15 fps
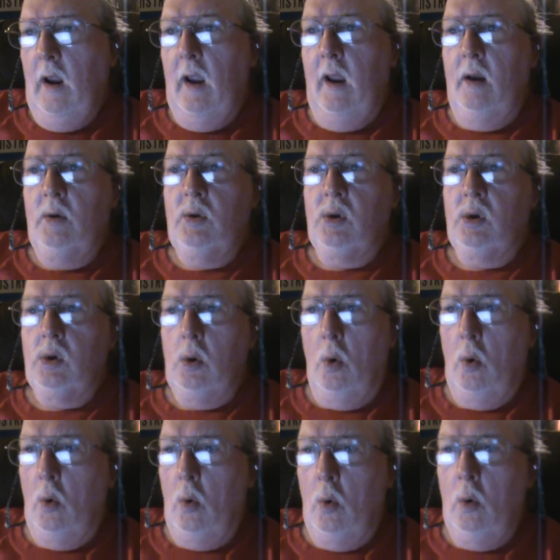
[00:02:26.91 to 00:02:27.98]
and
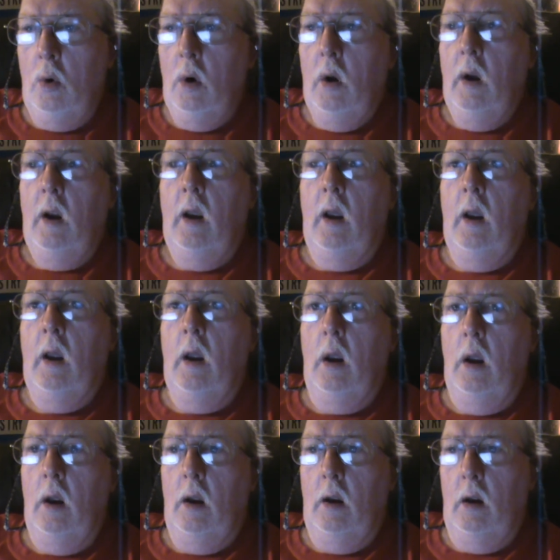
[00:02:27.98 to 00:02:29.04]
stole
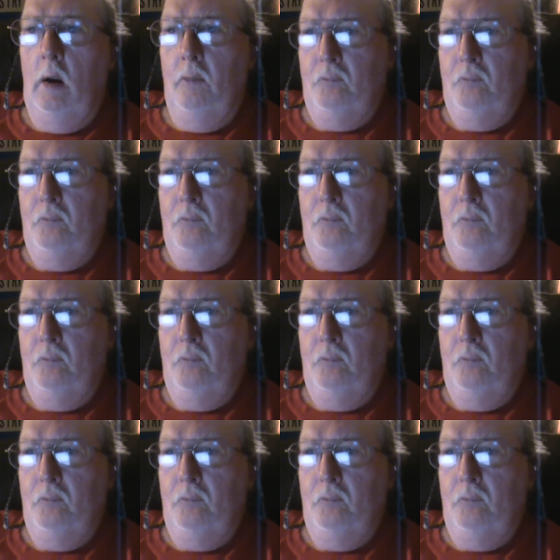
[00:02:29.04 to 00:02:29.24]
a